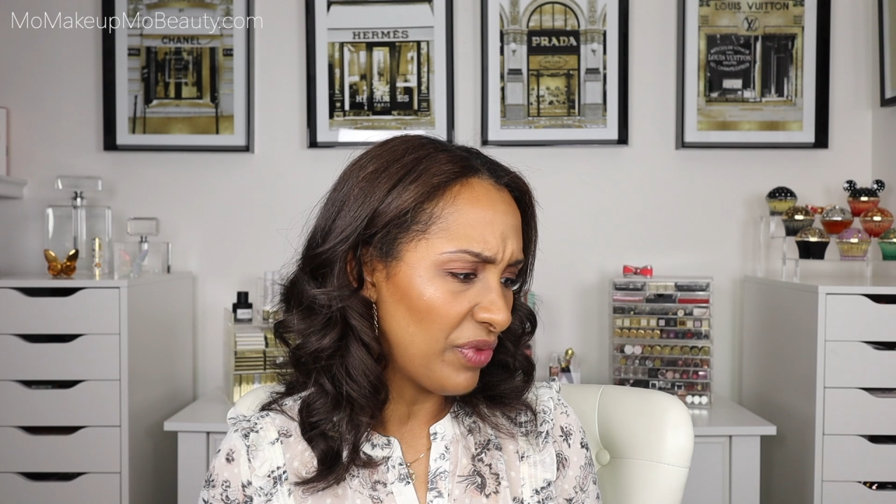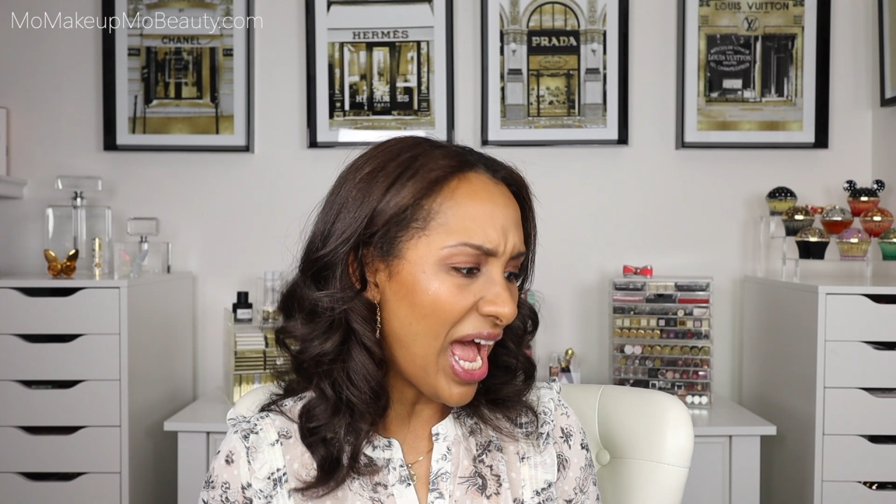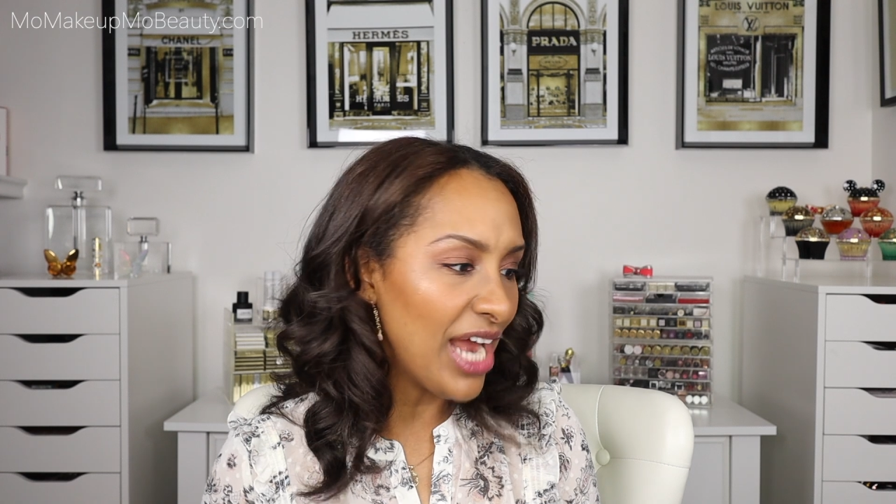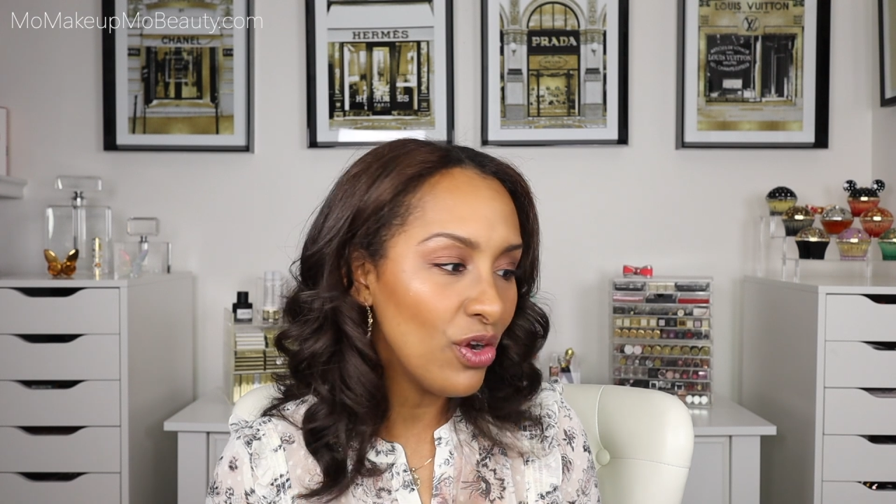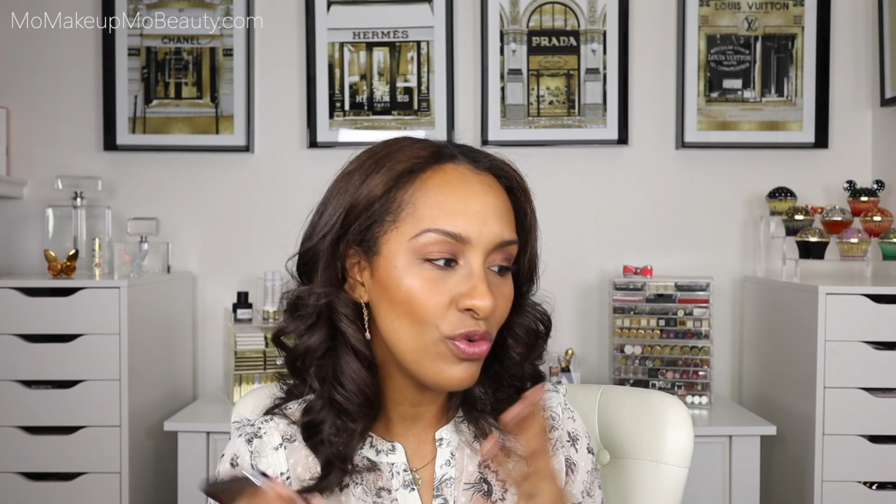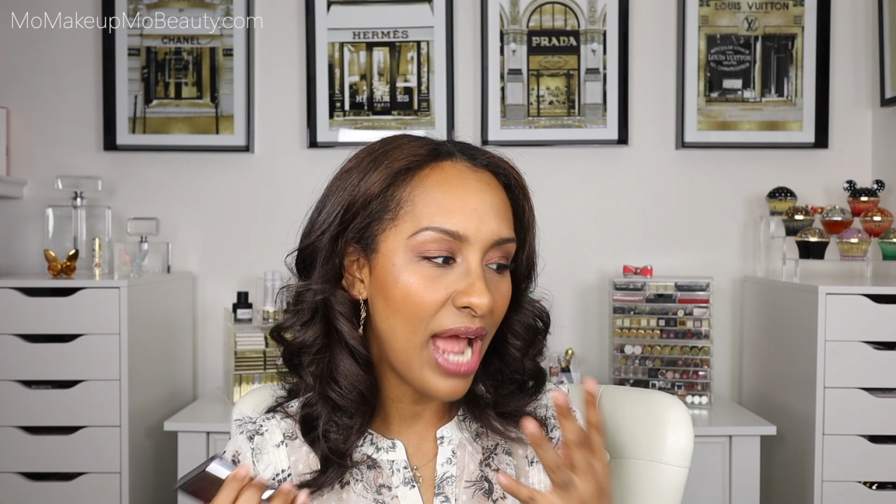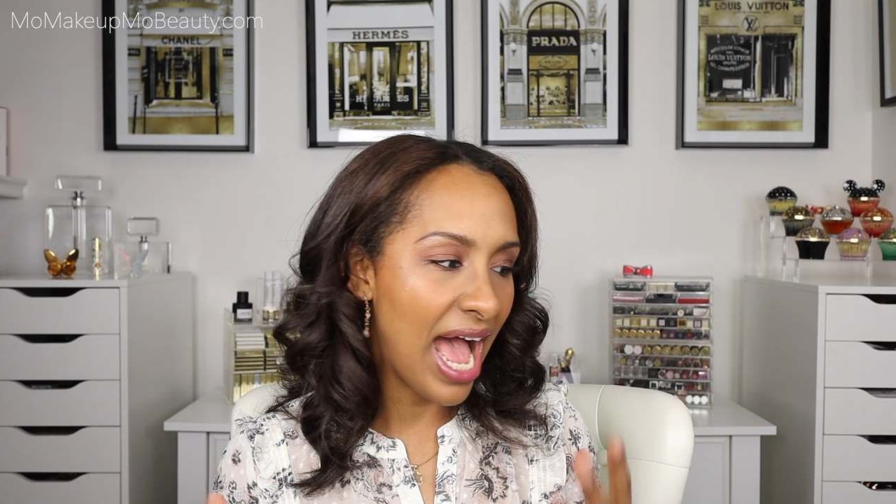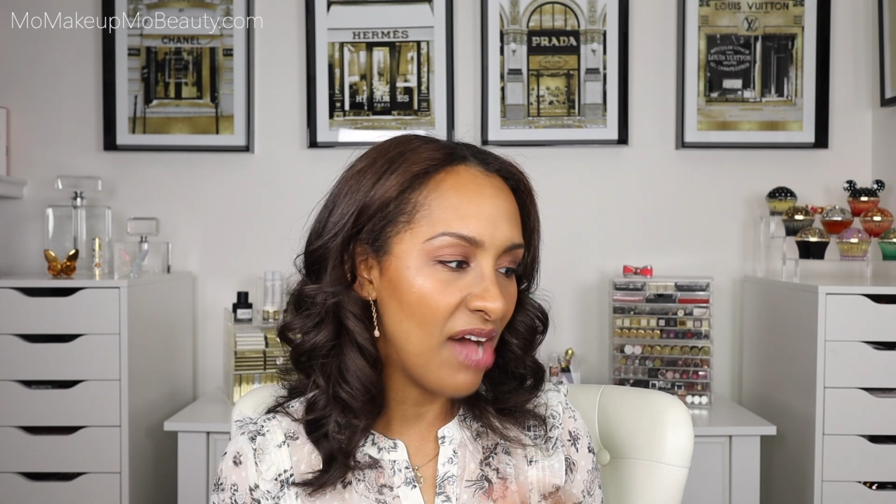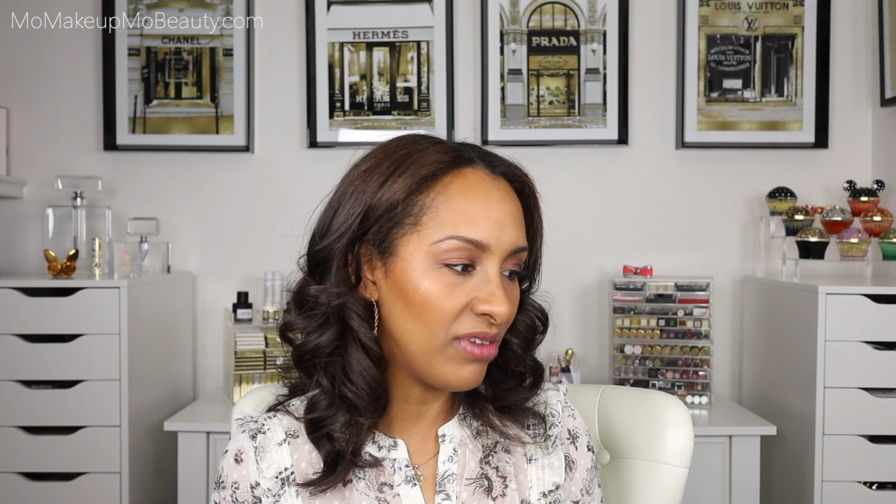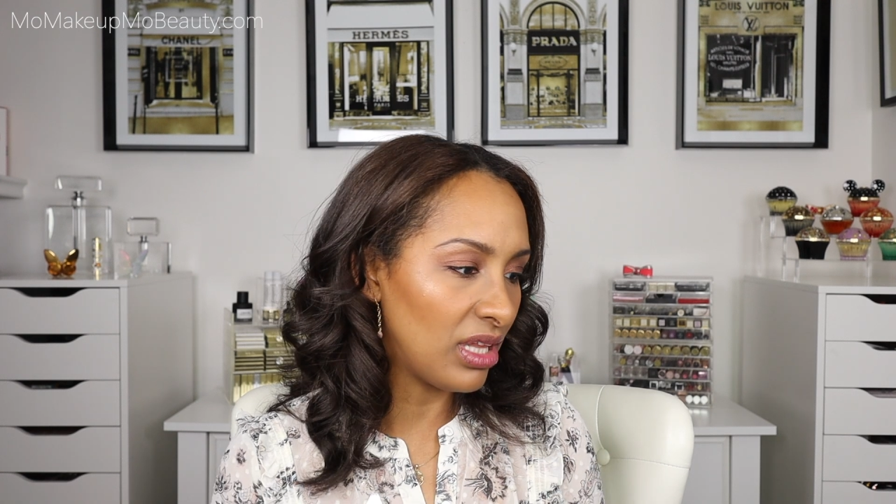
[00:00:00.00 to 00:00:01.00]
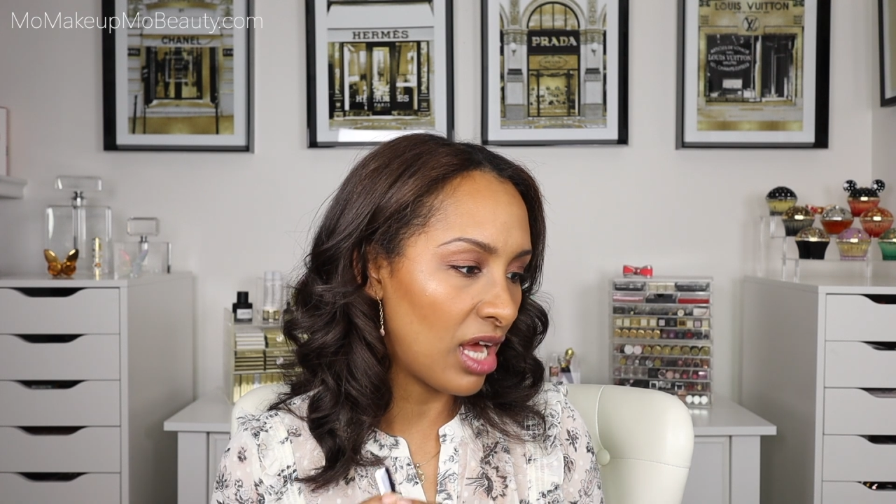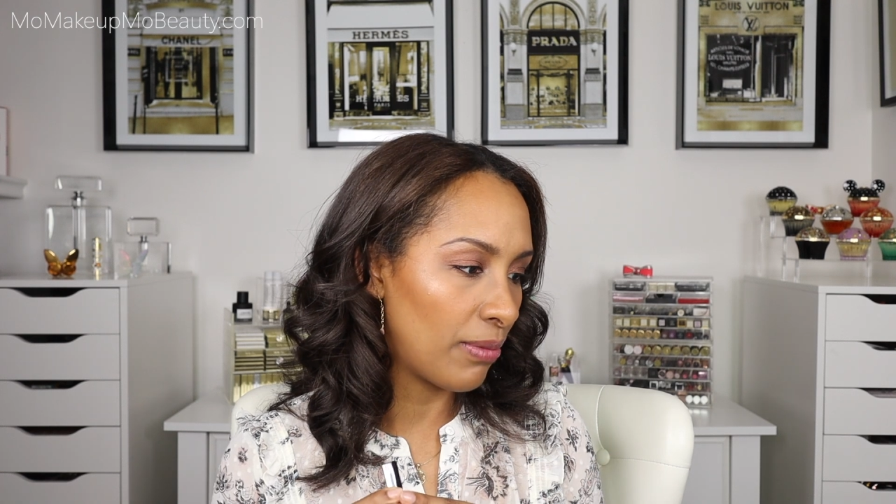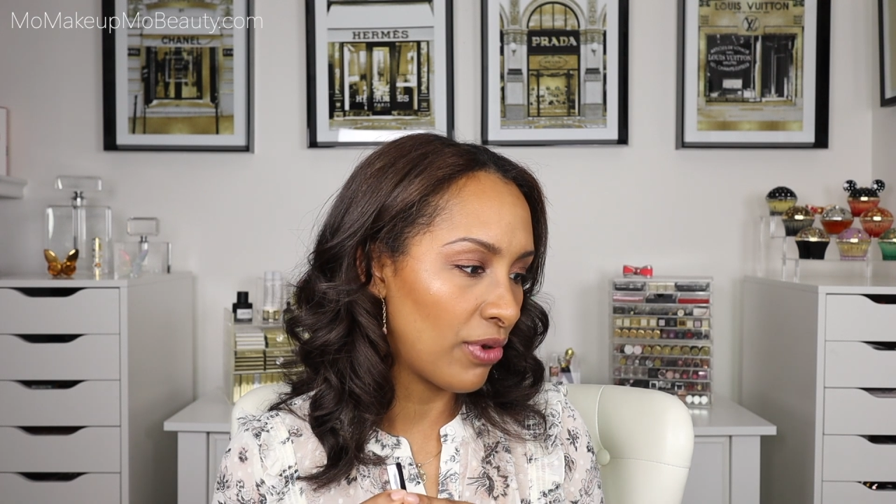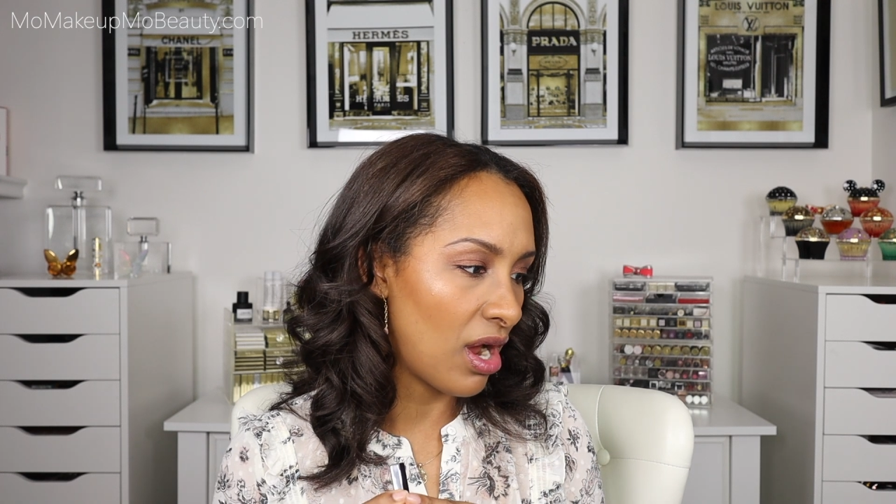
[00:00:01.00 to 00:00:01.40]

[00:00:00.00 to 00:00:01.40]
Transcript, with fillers: I don't have a lot of